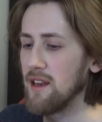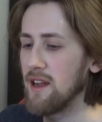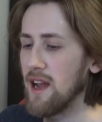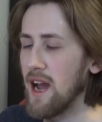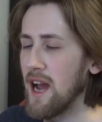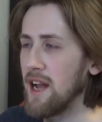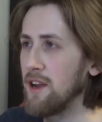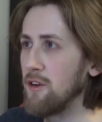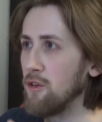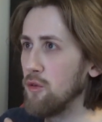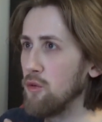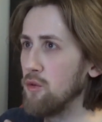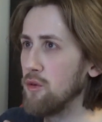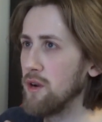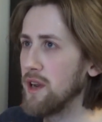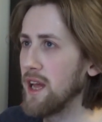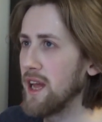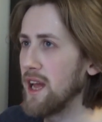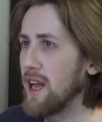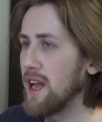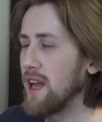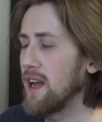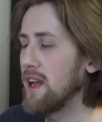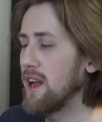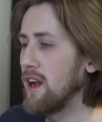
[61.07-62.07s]
handled
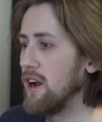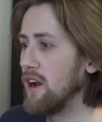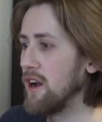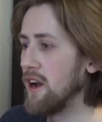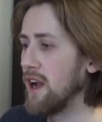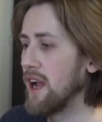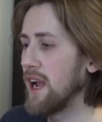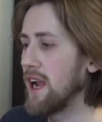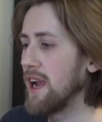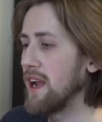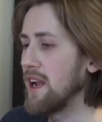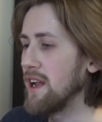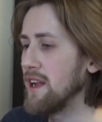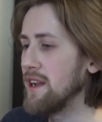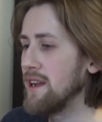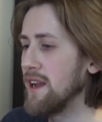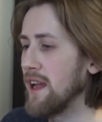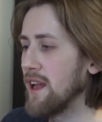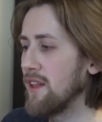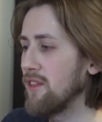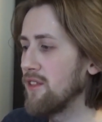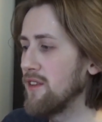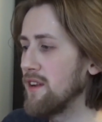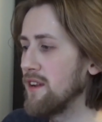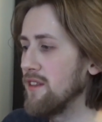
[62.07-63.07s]
Haley and
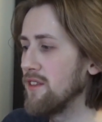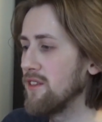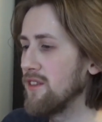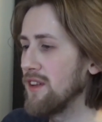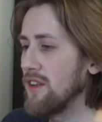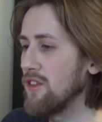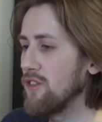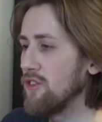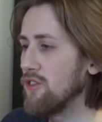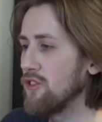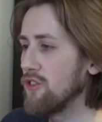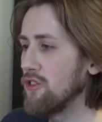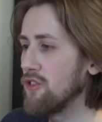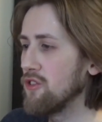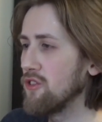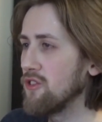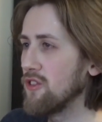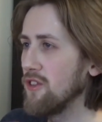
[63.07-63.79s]
Nathan in season 2,